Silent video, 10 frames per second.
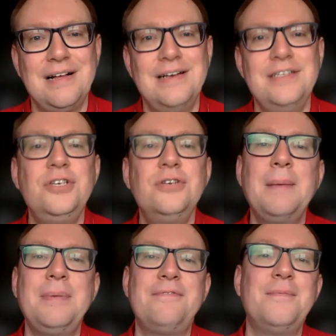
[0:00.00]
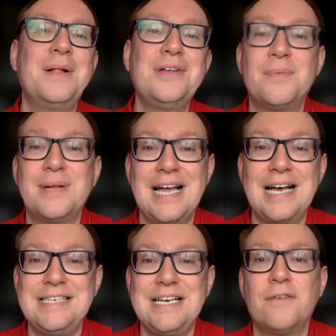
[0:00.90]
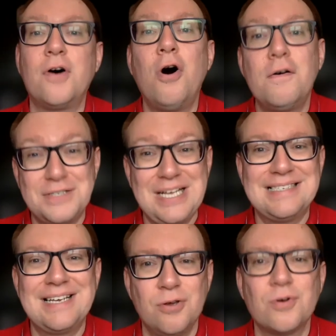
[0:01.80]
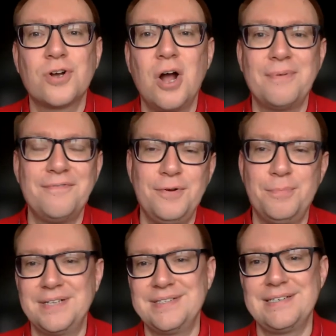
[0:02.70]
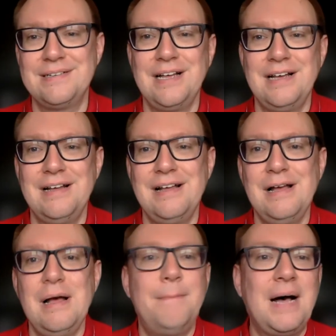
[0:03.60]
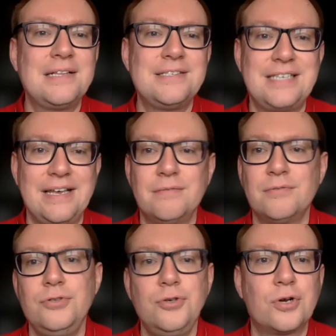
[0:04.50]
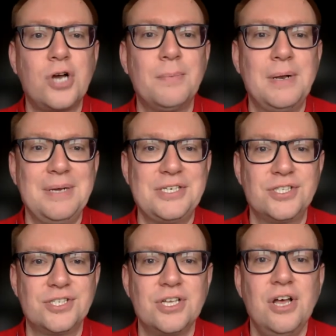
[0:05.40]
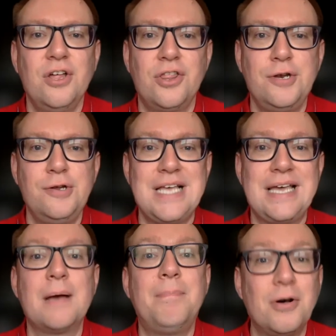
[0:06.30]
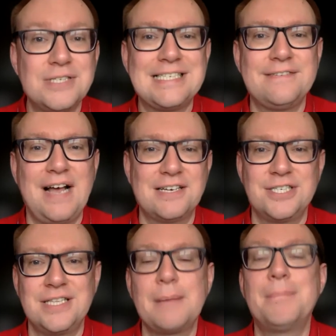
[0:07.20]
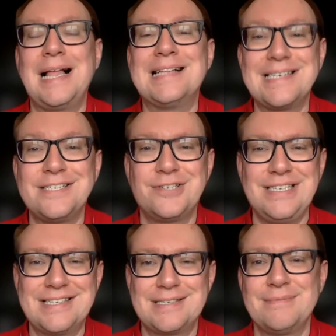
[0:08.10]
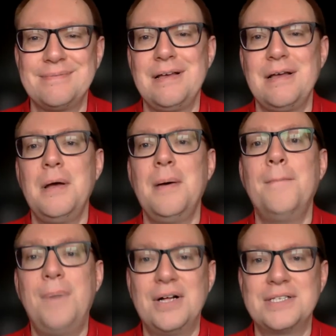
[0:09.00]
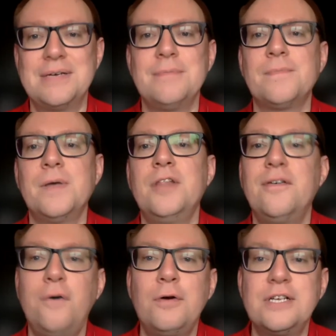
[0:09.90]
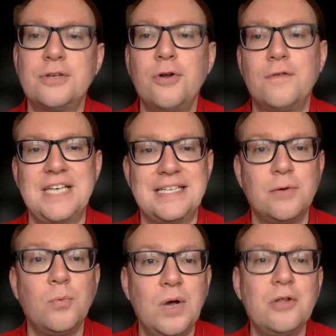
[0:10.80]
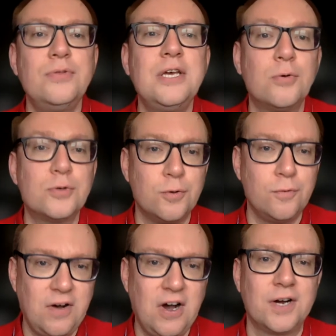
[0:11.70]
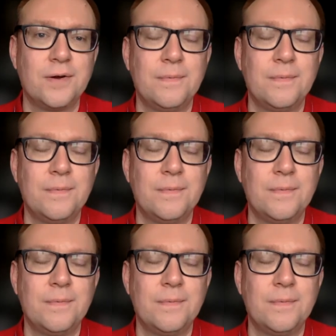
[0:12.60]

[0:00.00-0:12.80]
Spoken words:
You might be familiar with the idea of offsetting your carbon footprint, balancing your carbon emissions through taking a positive action like planting trees. But the focus on offsetting will only go so far.